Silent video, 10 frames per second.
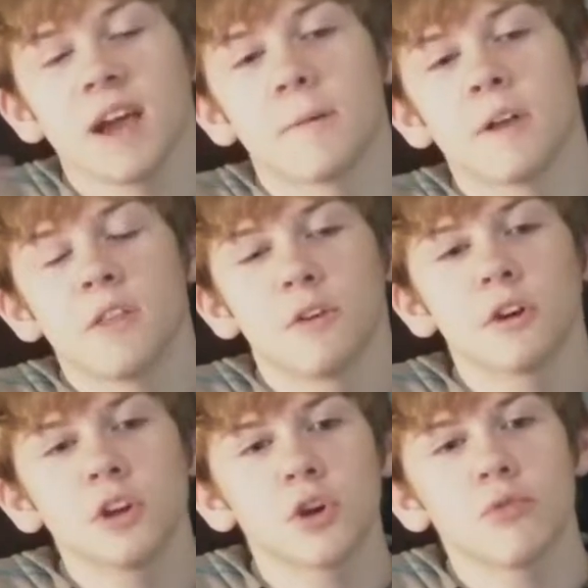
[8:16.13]
yeah,
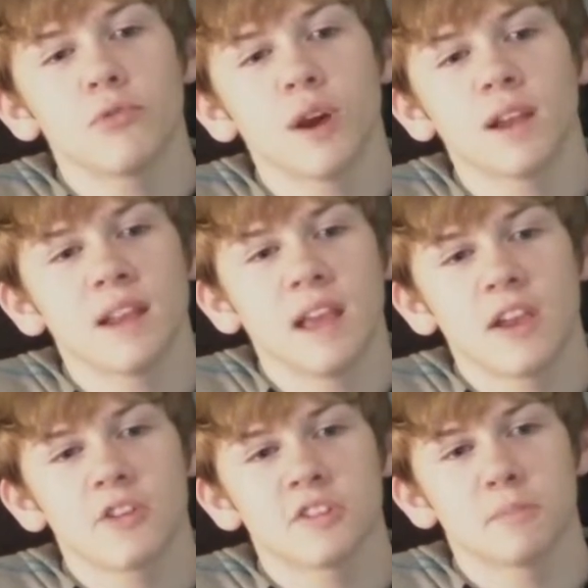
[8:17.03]
they're gonna go find
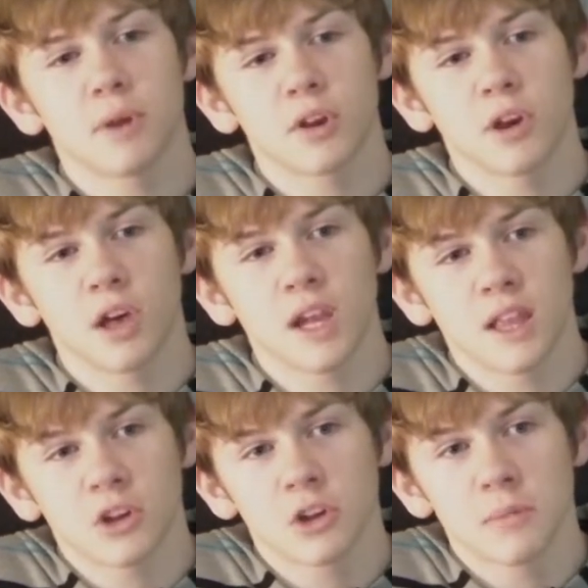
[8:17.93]
Anguirus and Baragon,
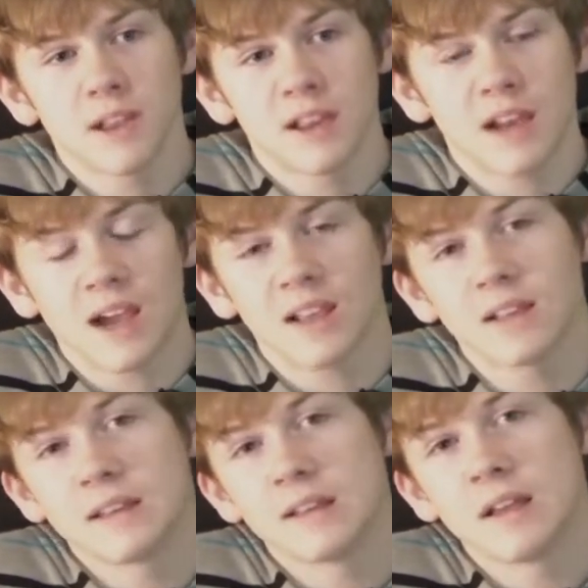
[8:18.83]
and they're gonna make an
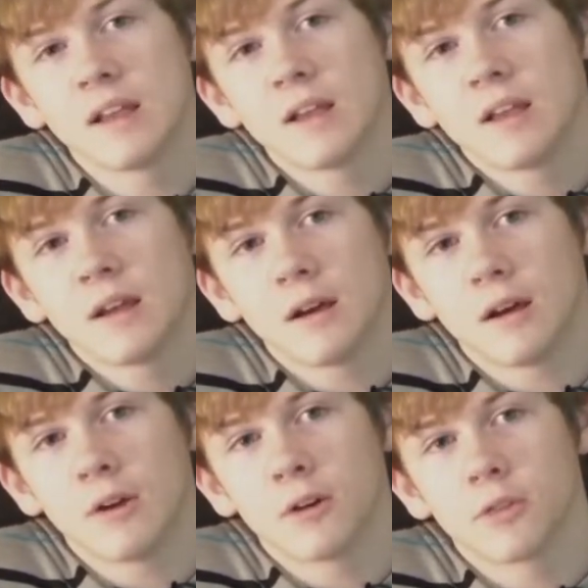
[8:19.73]
island."
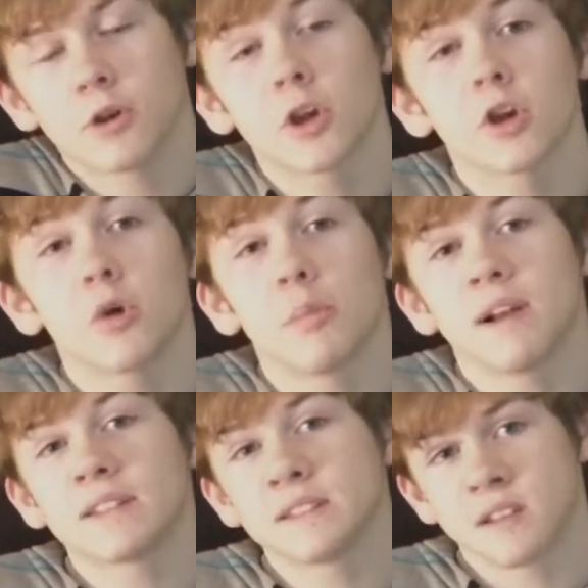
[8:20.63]
Or they're gonna go
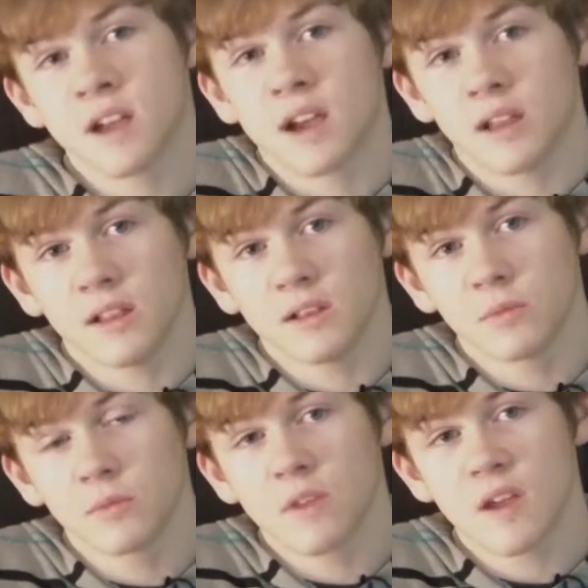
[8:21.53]
back to the
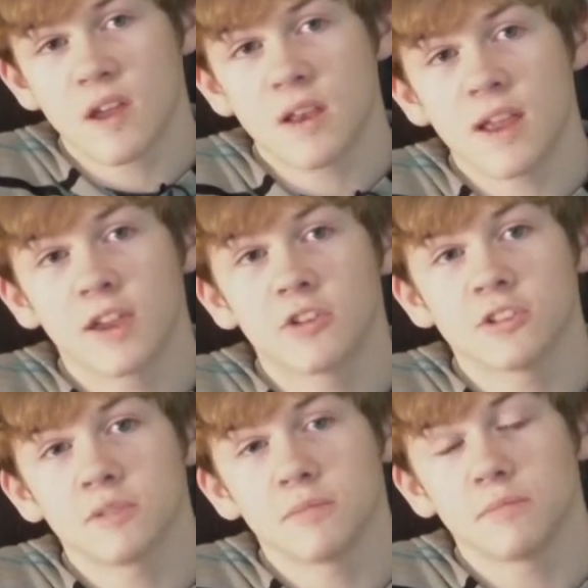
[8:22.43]
island that
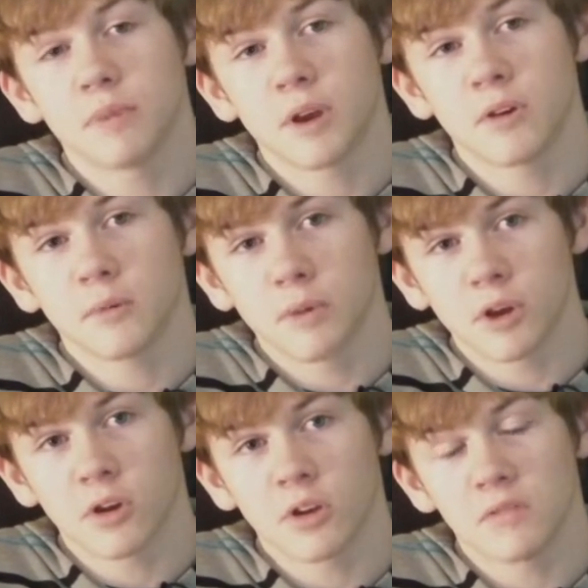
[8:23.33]
Anguirus and
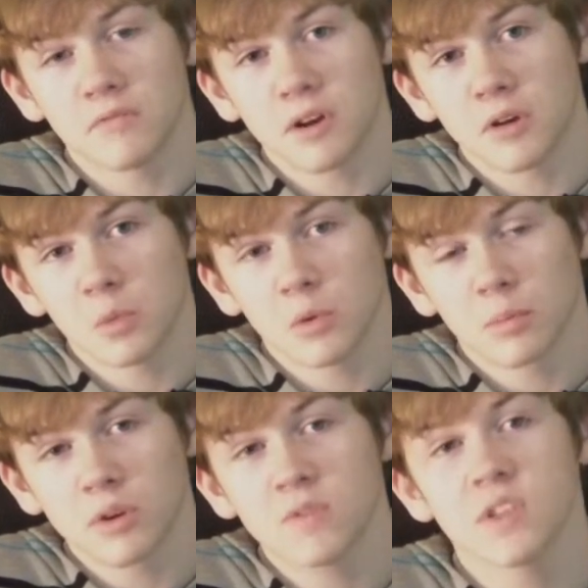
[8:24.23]
Baragon and Varan were
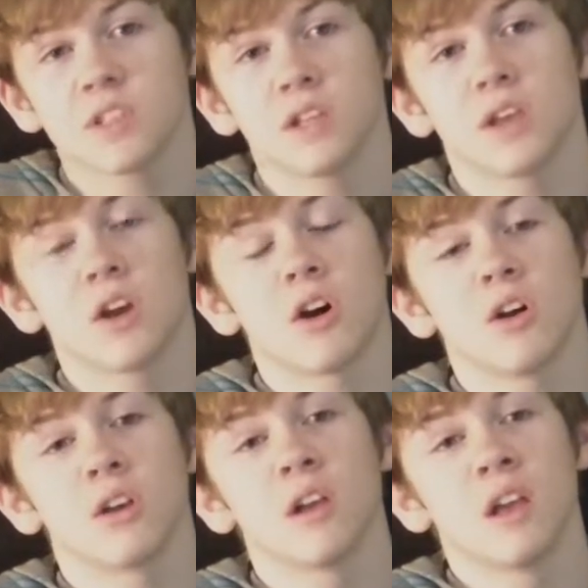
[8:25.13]
previously
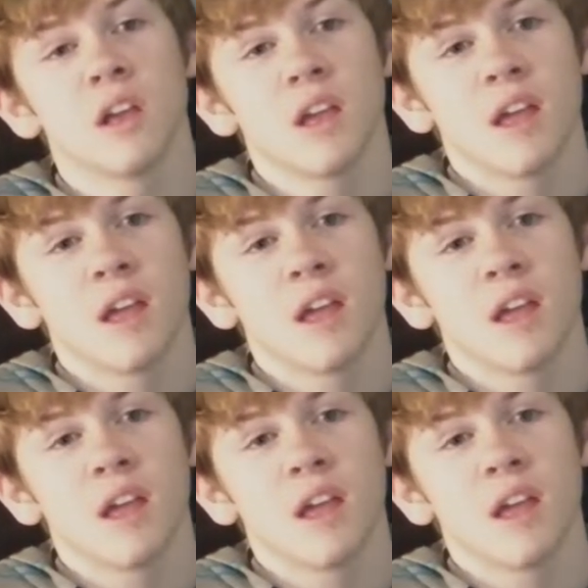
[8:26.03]
on,